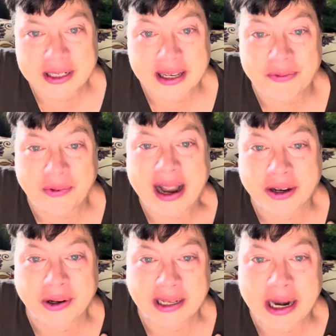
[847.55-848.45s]
If I
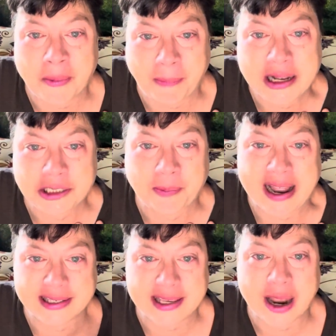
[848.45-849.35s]
could get a bus
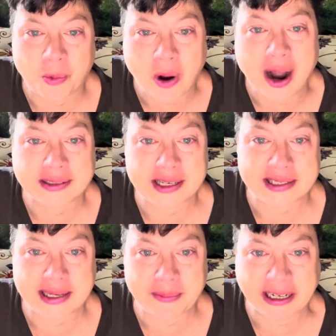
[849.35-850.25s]
pass, I'd walk to
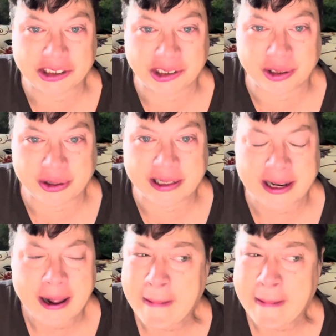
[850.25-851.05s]
see my children,